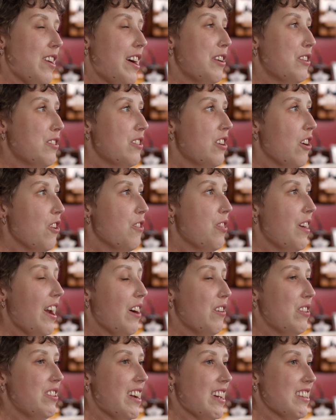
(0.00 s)
I don't know that
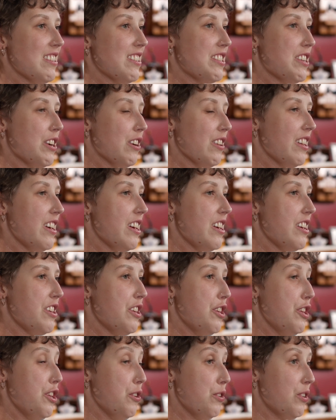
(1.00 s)
I would necessarily
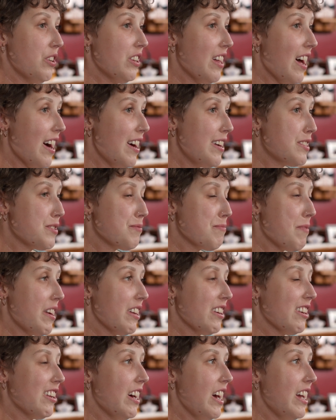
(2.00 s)
utilize
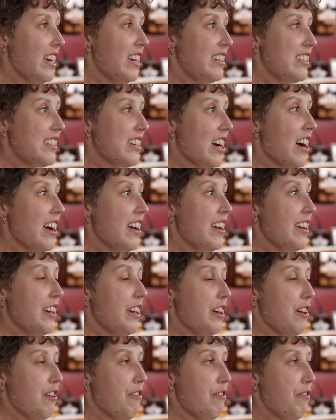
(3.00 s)
medical aid in dying
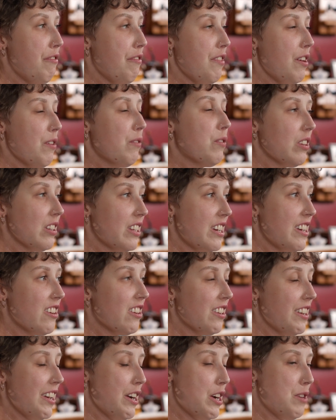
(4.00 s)
if it were
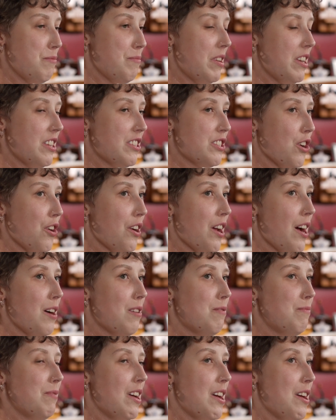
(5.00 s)
legal here in
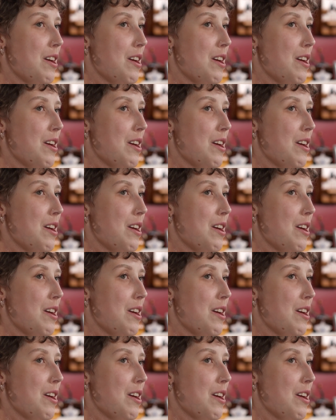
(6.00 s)
Minnesota,